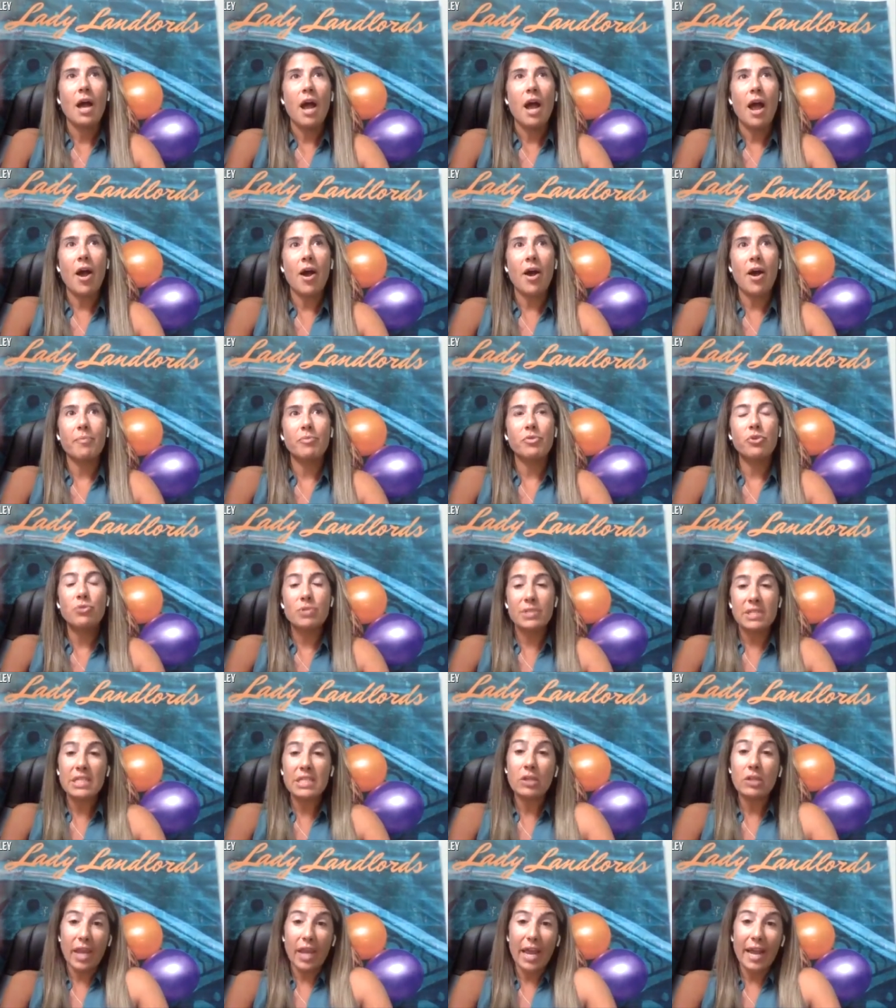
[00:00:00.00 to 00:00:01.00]
Um, you
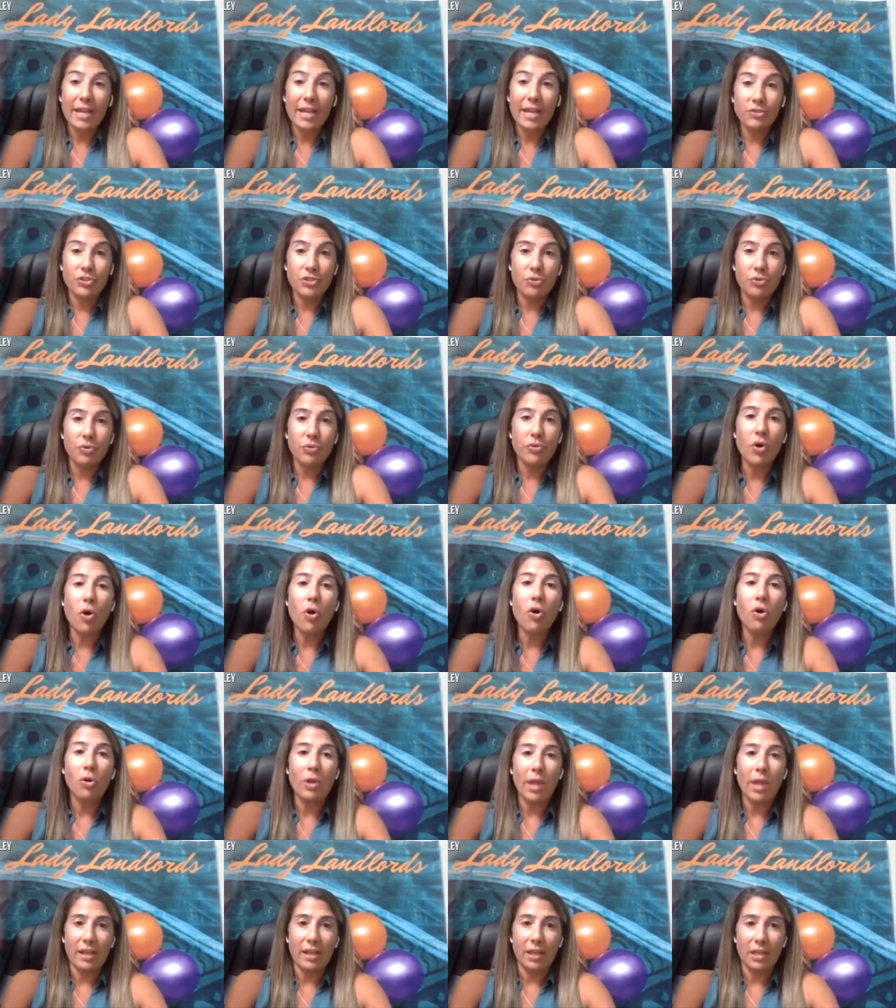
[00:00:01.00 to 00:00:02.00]
still can do the
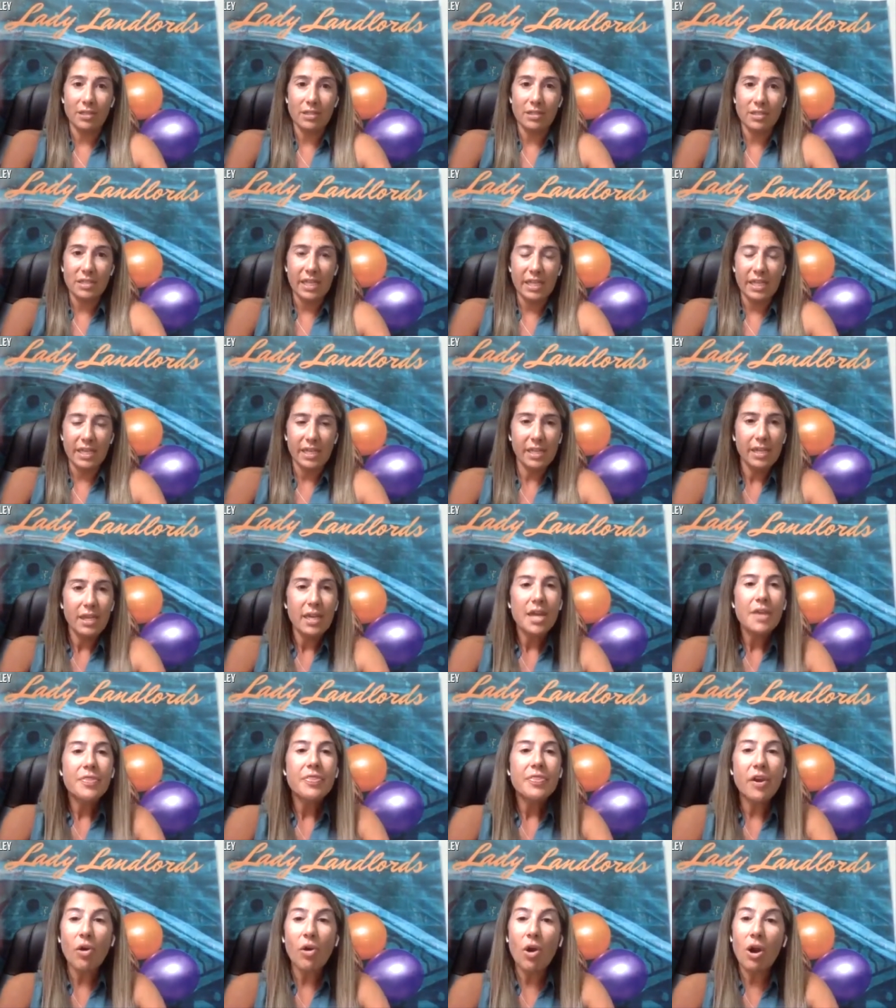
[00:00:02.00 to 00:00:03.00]
whole LLC.
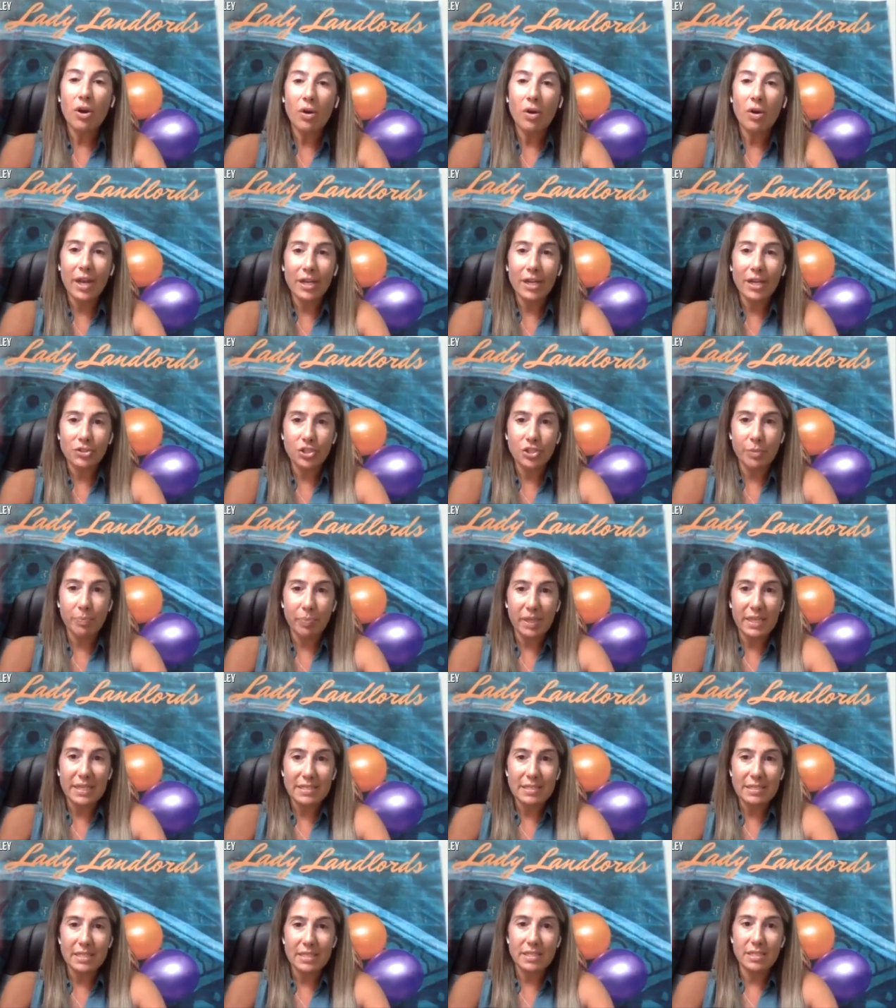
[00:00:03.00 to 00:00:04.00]
There are actually
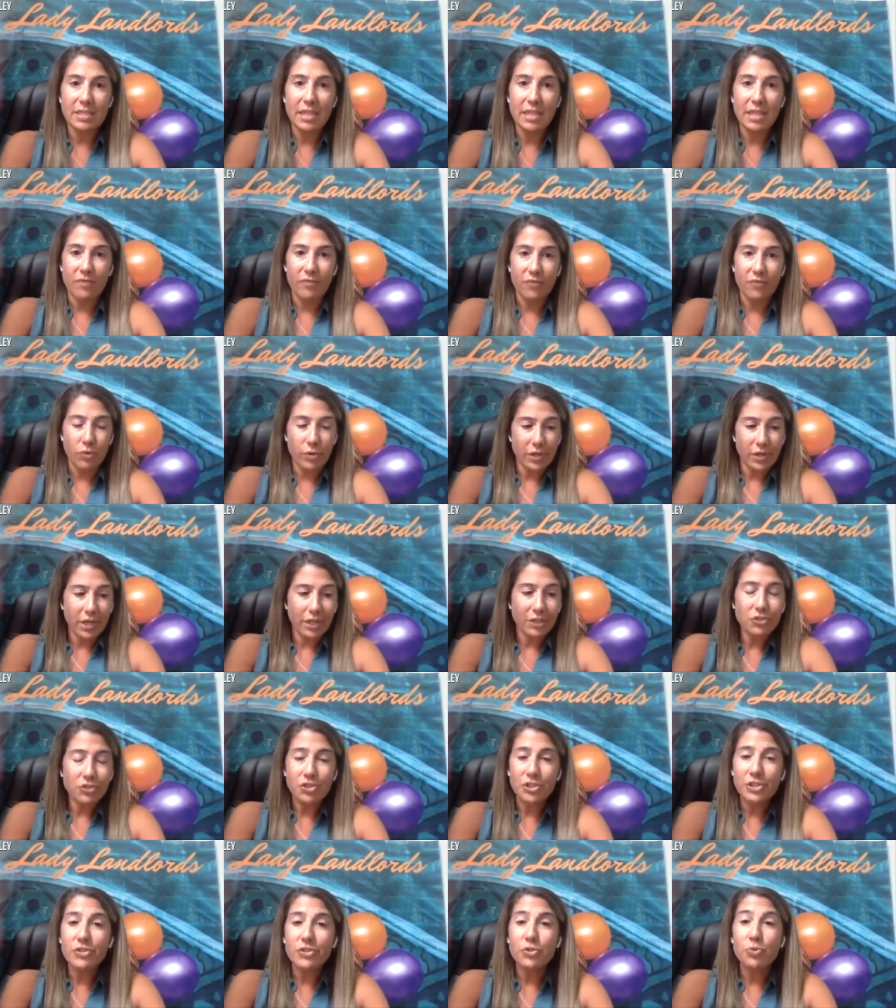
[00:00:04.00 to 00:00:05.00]
places in foreign
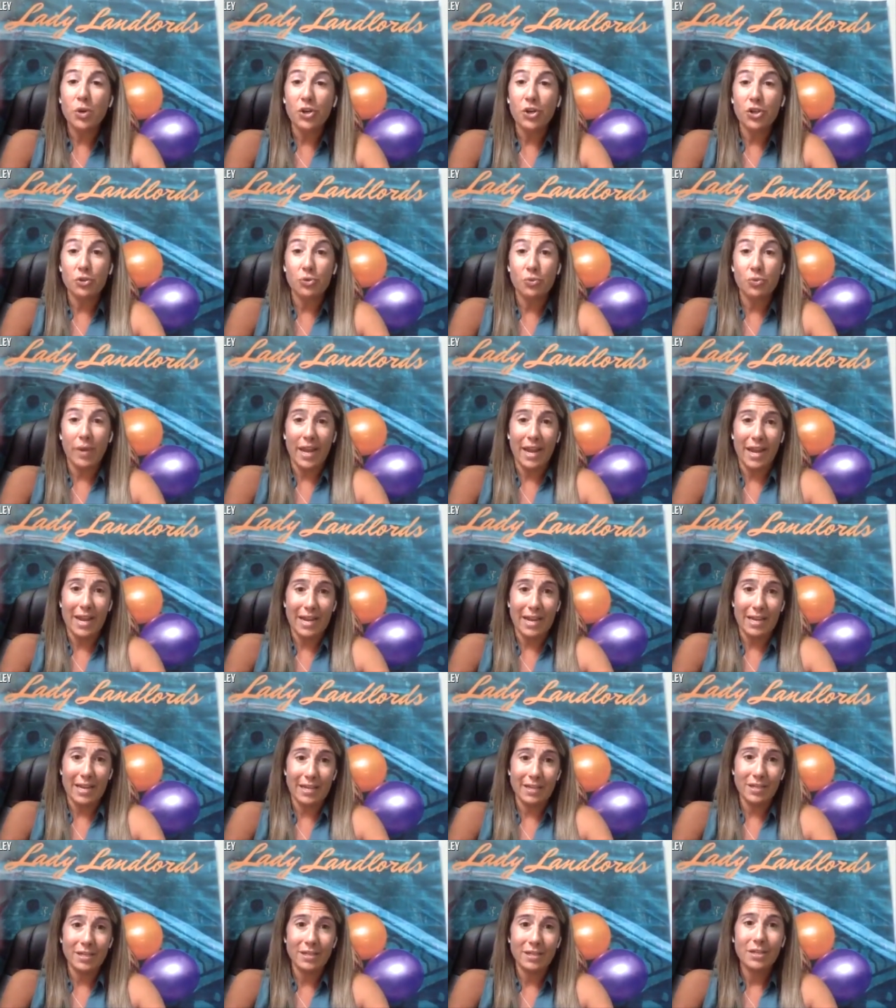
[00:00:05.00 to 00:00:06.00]
countries where you
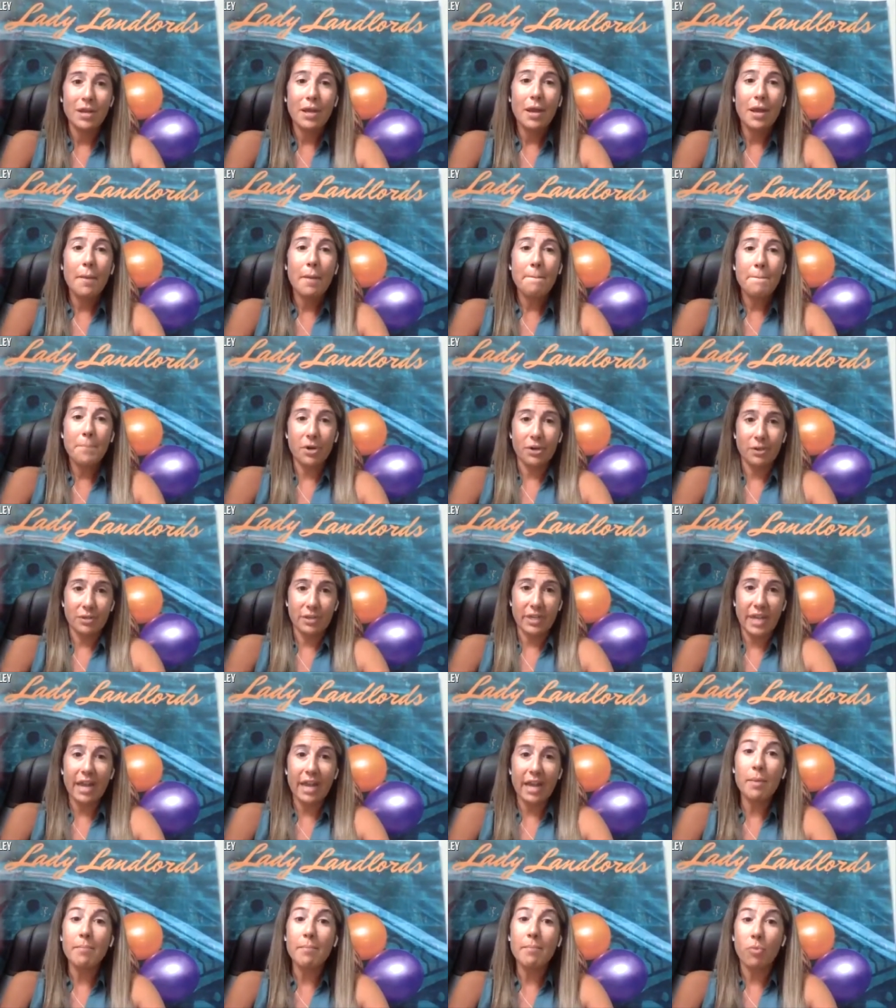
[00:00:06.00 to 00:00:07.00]
can per,
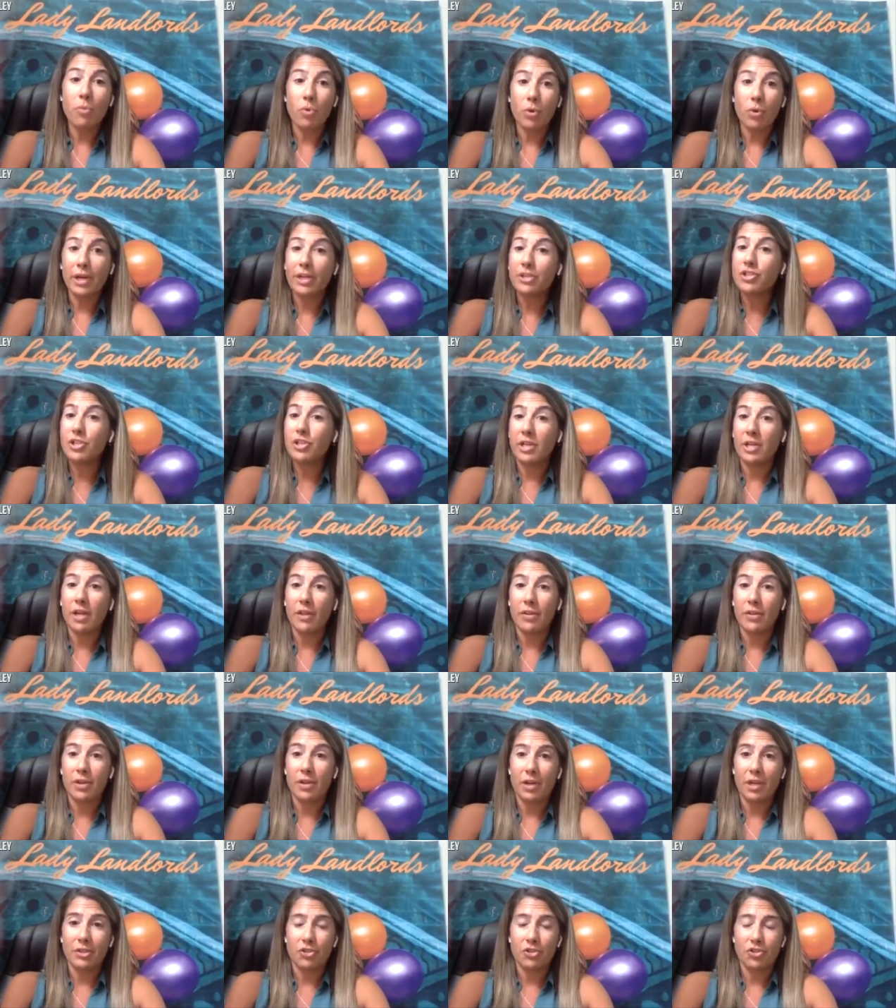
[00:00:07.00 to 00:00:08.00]
get a mortgage in
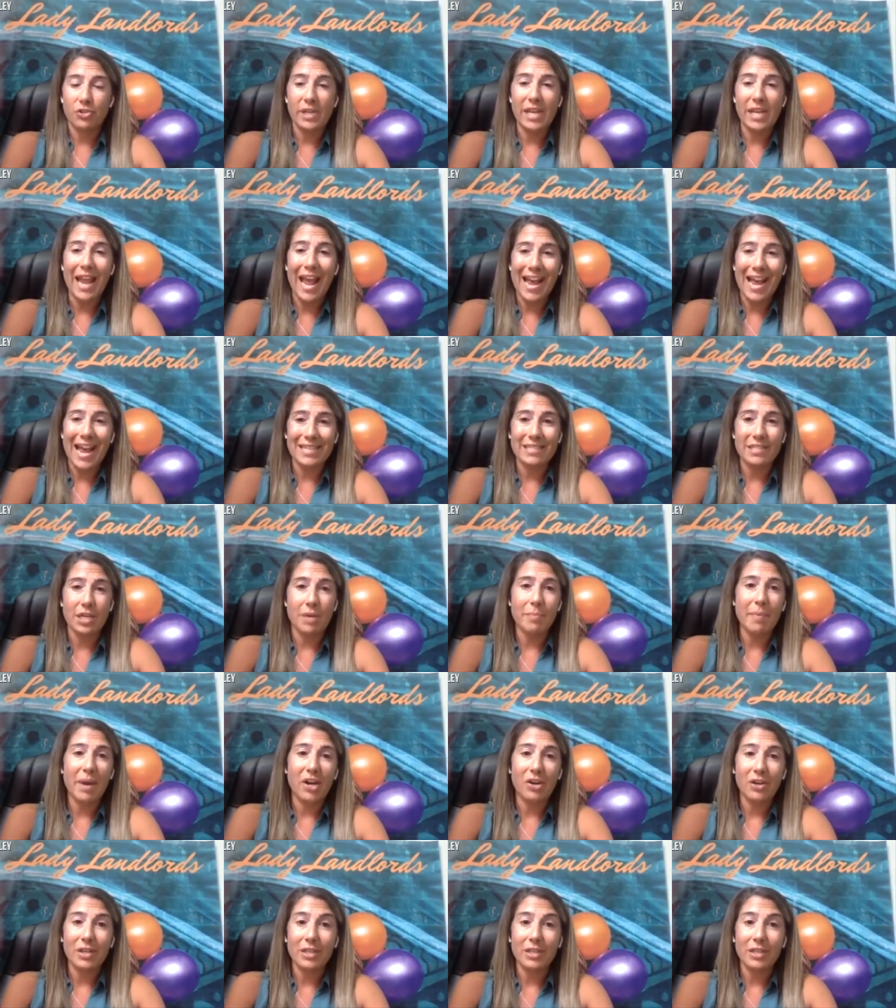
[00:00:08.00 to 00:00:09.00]
another country as an
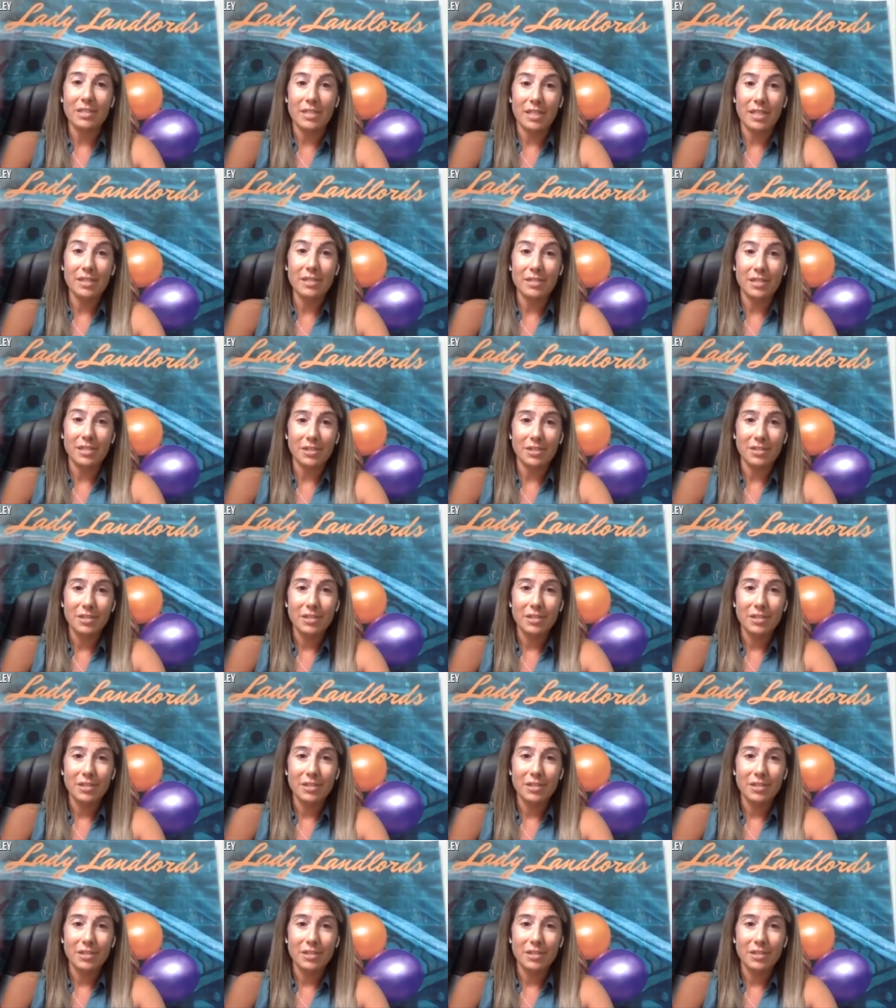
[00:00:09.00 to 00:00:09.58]
American citizen.